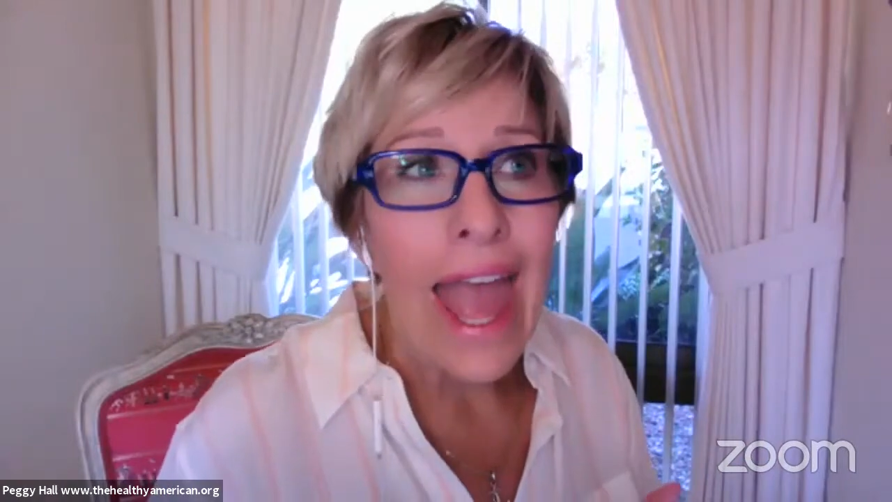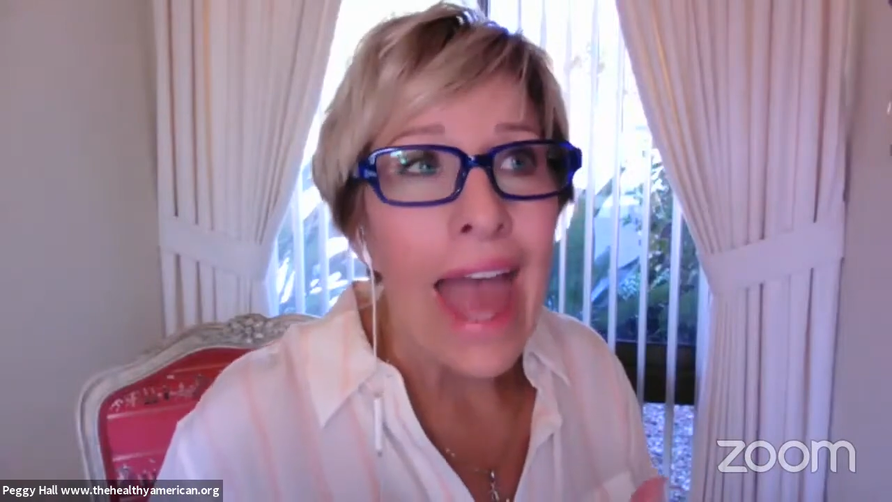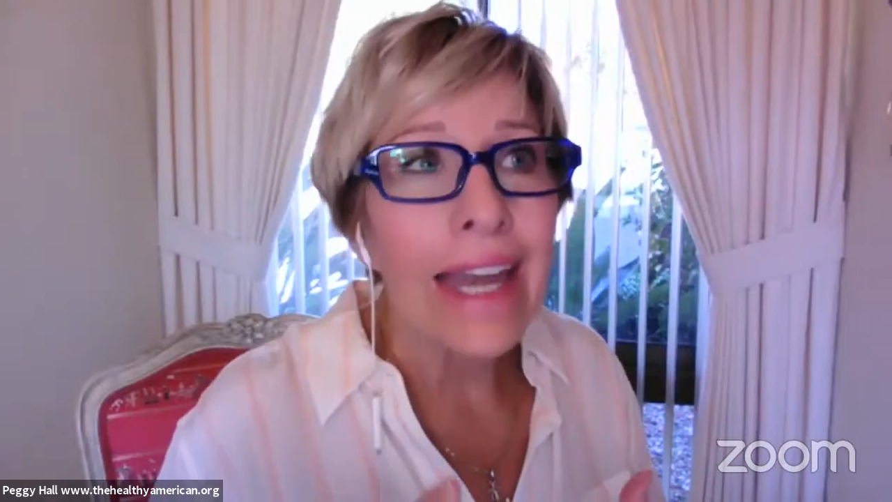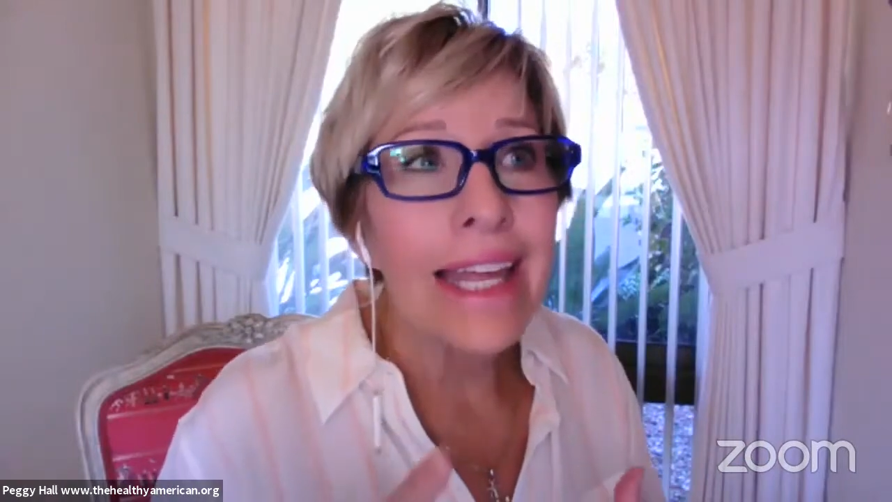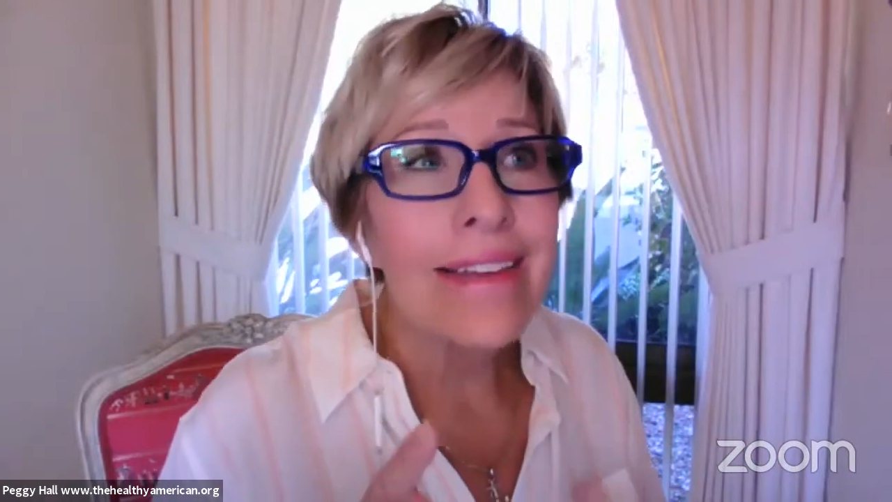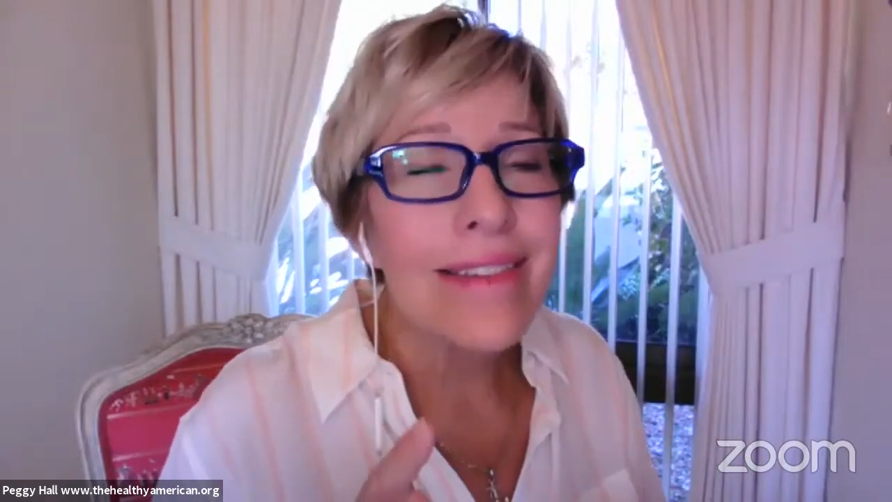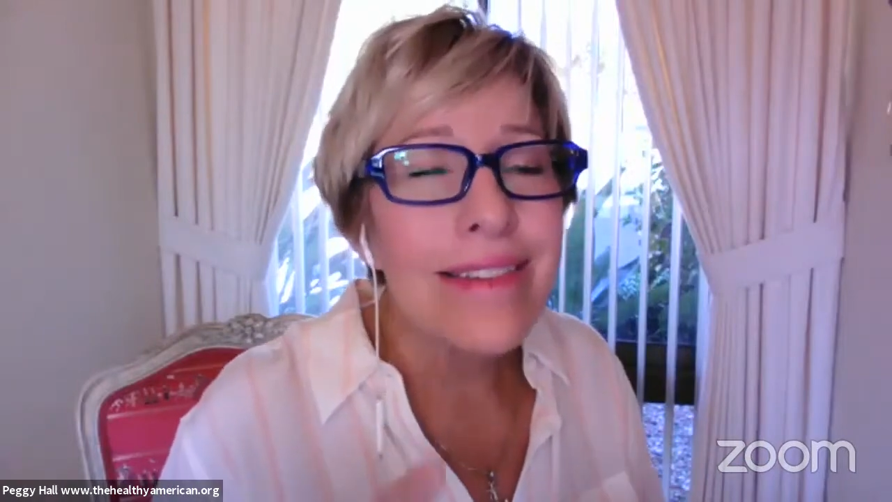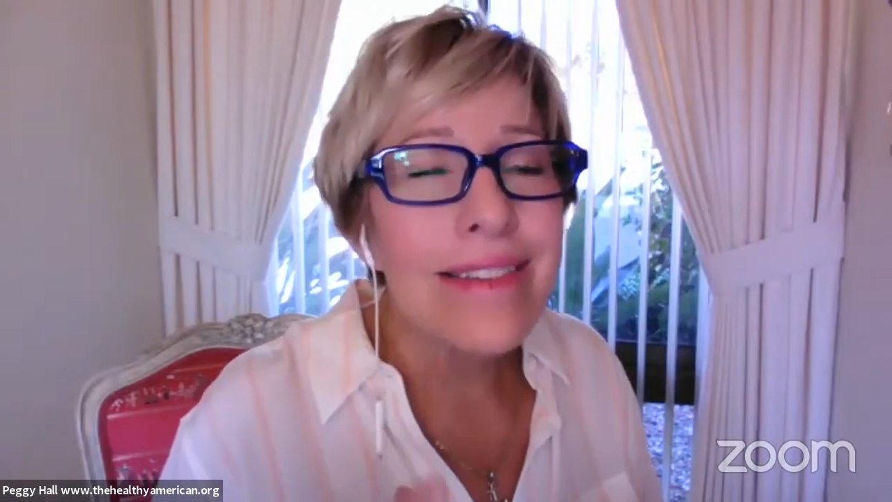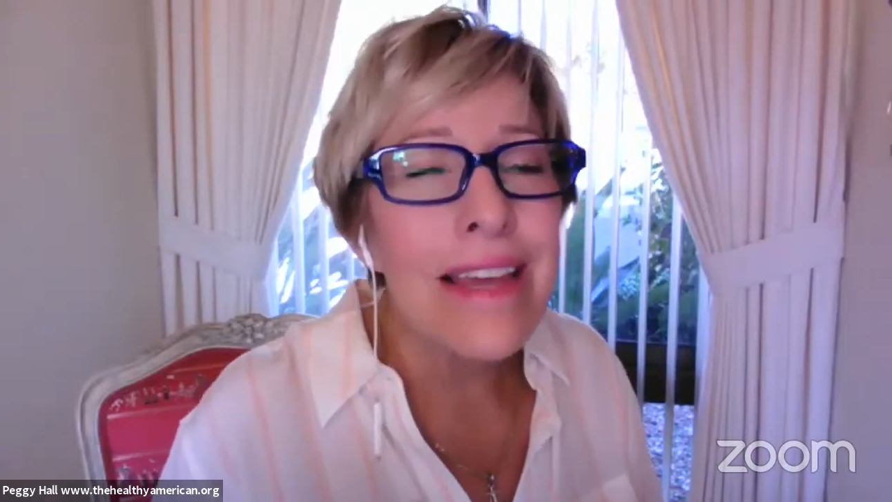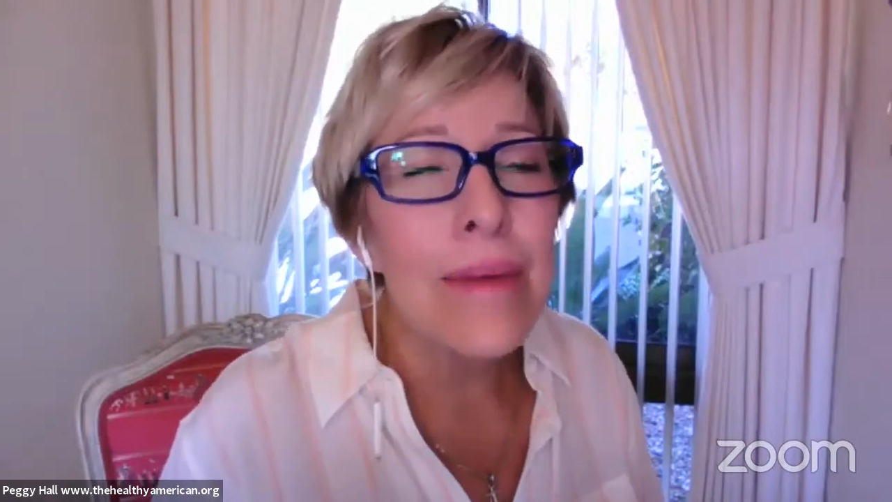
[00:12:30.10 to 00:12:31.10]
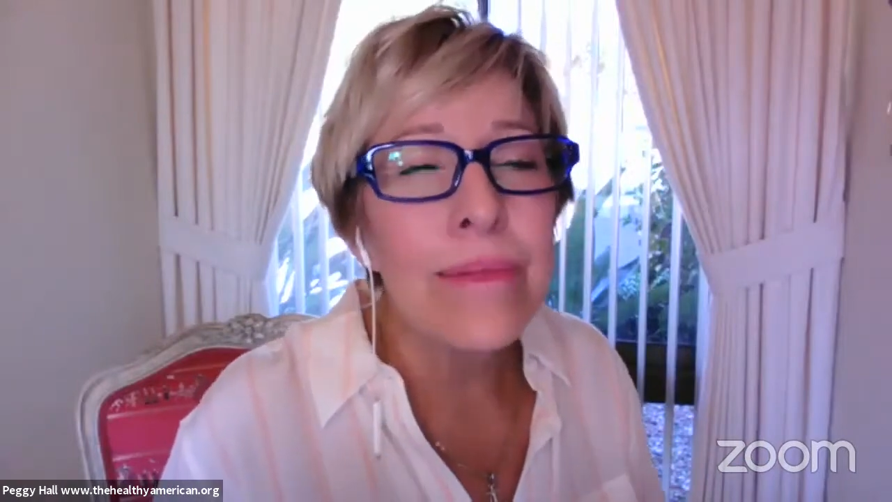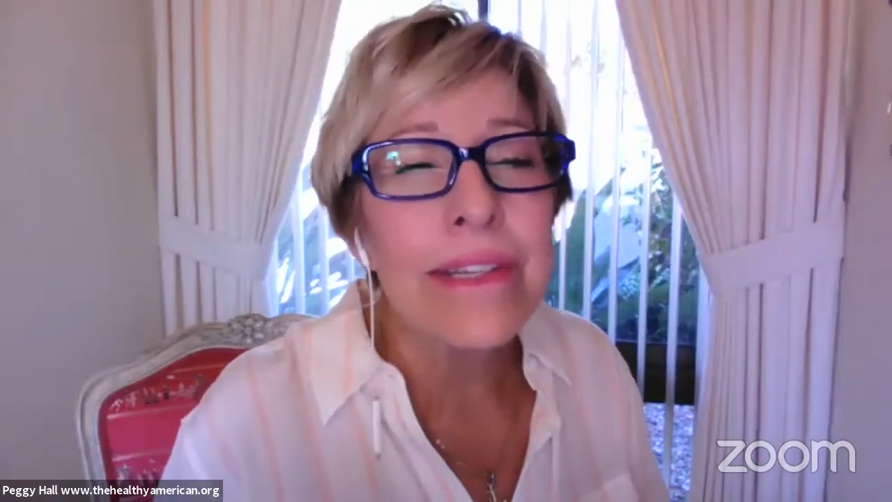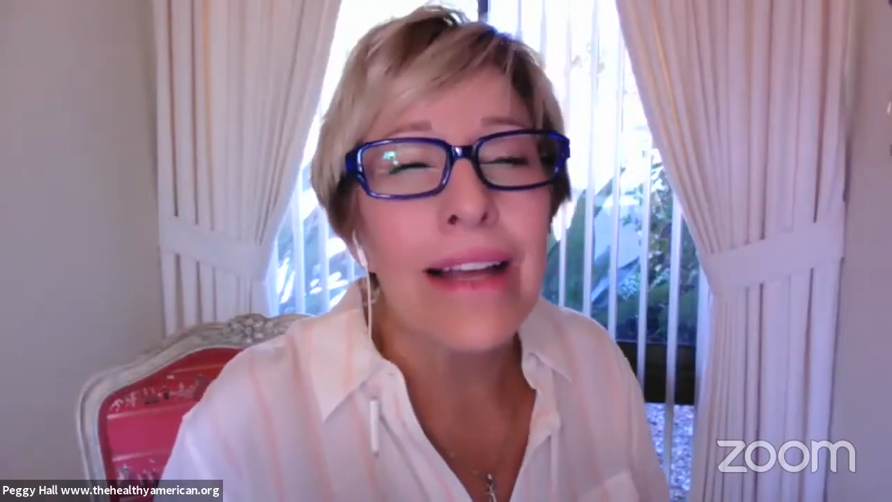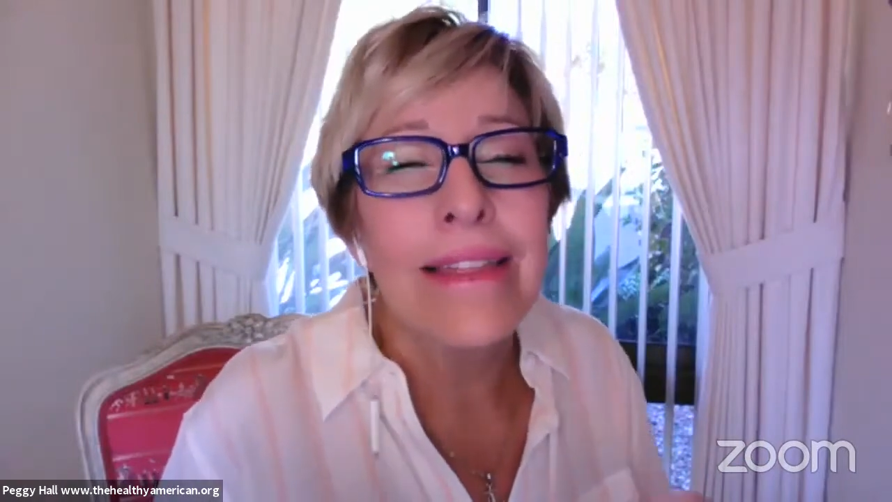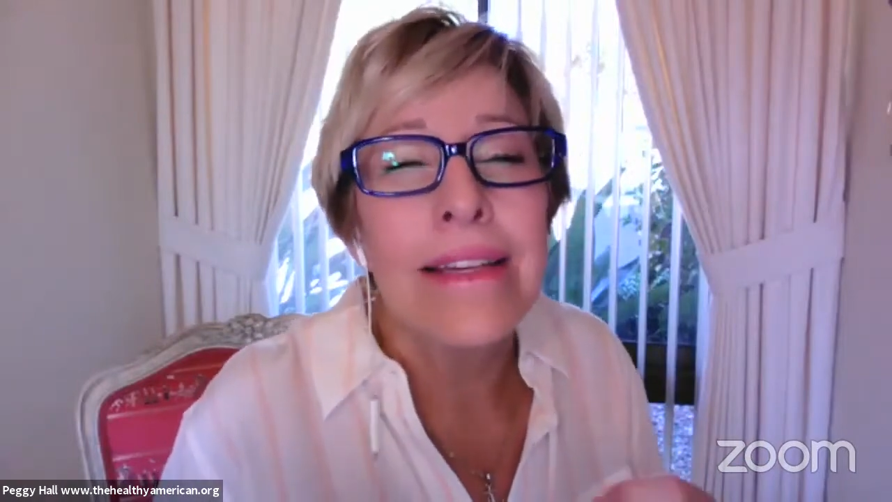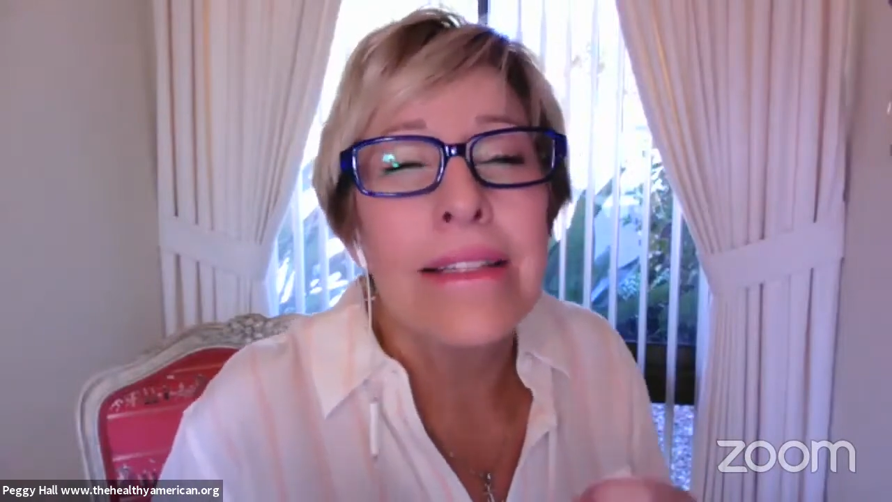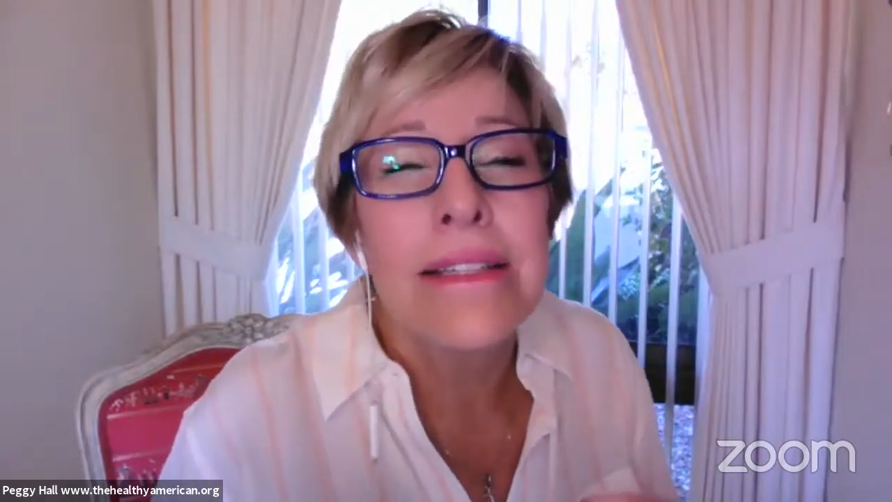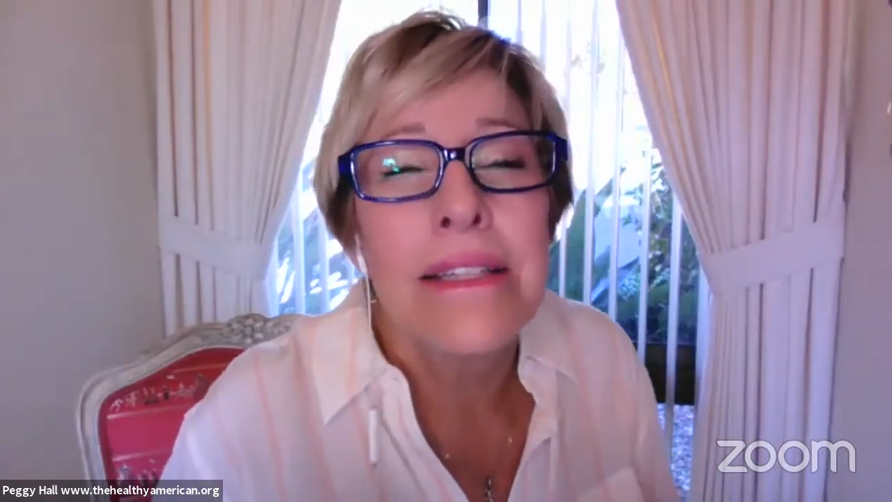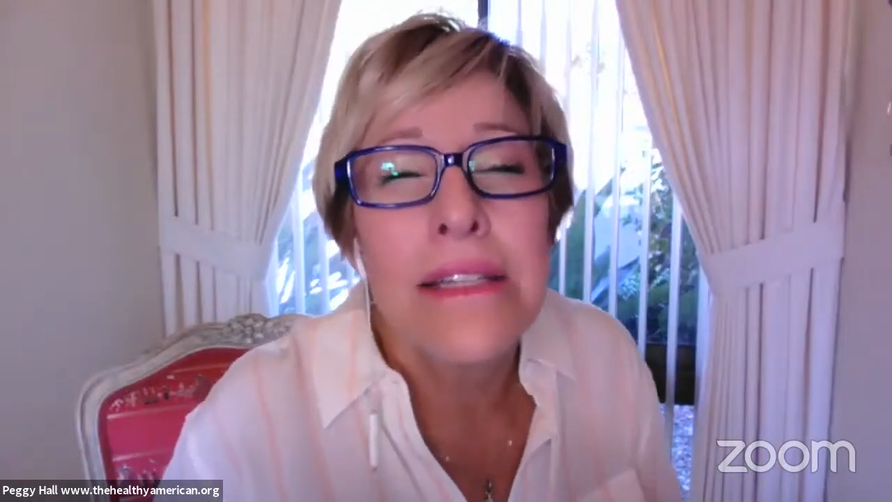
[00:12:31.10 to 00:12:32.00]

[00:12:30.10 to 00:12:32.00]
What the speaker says: And it seems like the